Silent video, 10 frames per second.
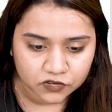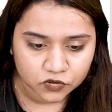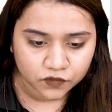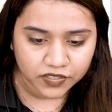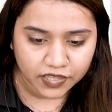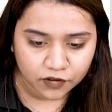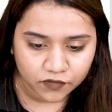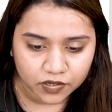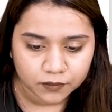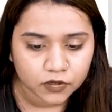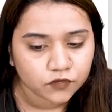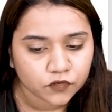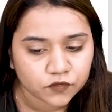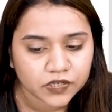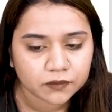So we have 1 minute,
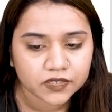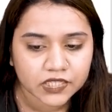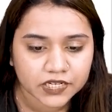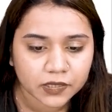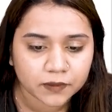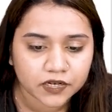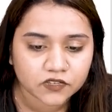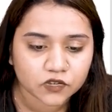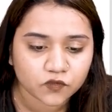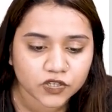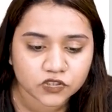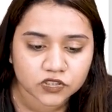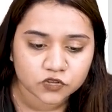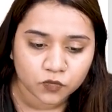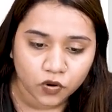15 minutes, 30 minutes in which
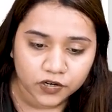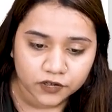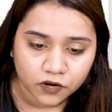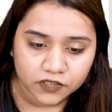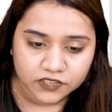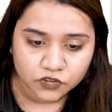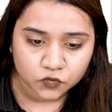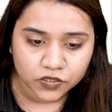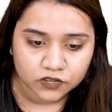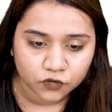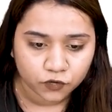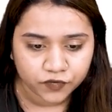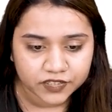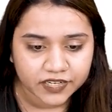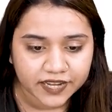the smaller dots are showing the low
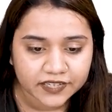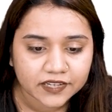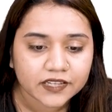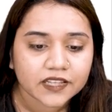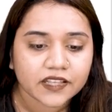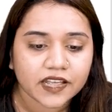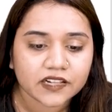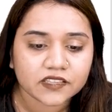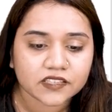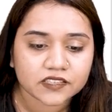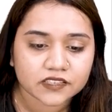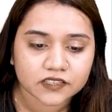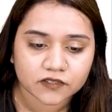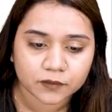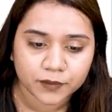fat diet and
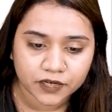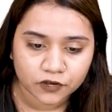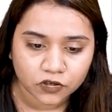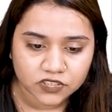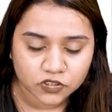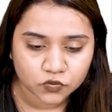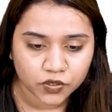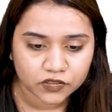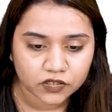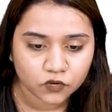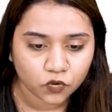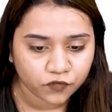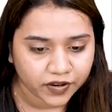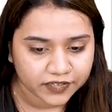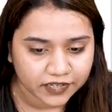the bigger dots are showing the no
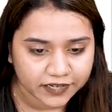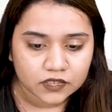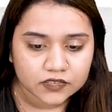fat diet.